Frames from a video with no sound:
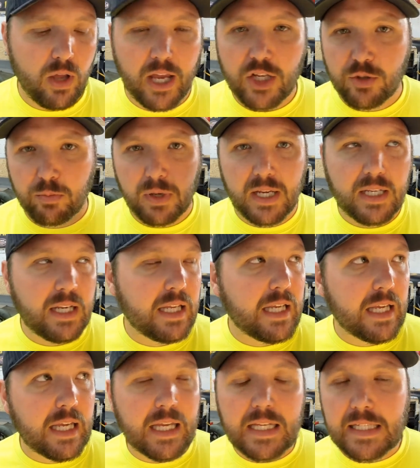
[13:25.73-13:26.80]

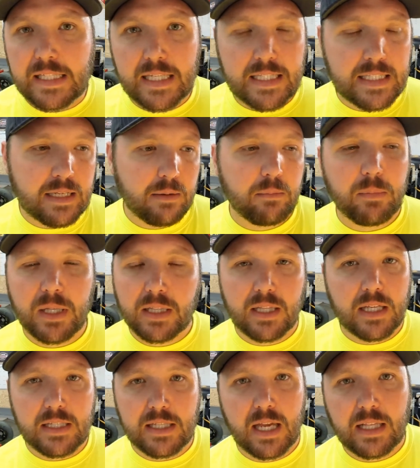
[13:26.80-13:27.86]
HPDE system and
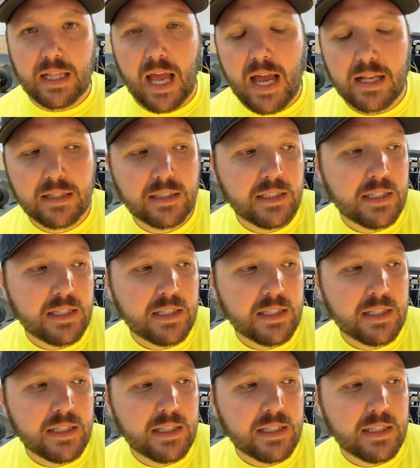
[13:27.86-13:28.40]
things like that.